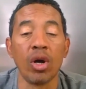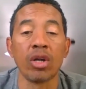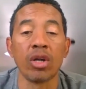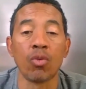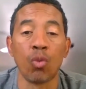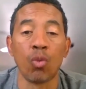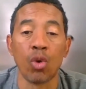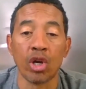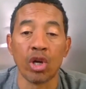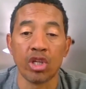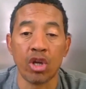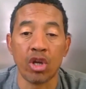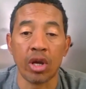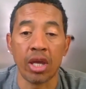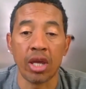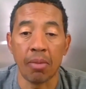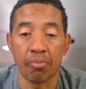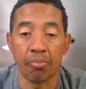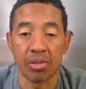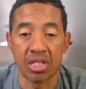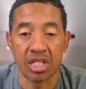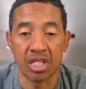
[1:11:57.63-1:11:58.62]
where your
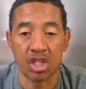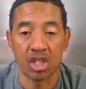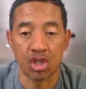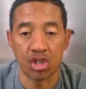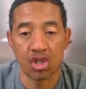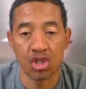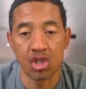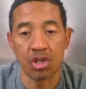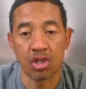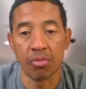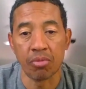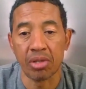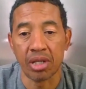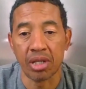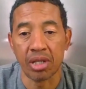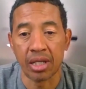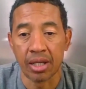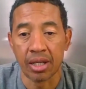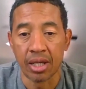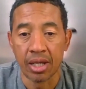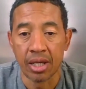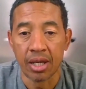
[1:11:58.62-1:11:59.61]
hip position should be.
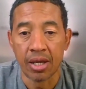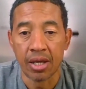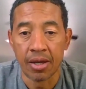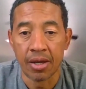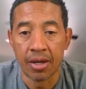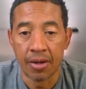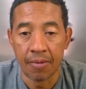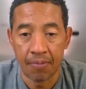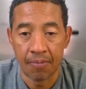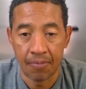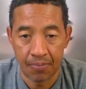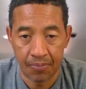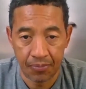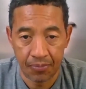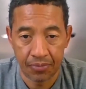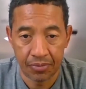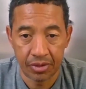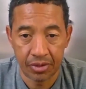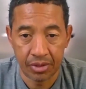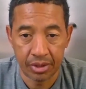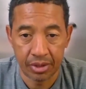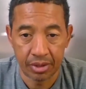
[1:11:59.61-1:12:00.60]

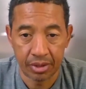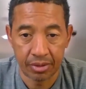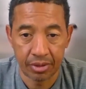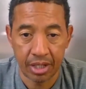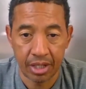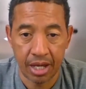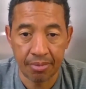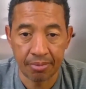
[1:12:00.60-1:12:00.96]
Okay.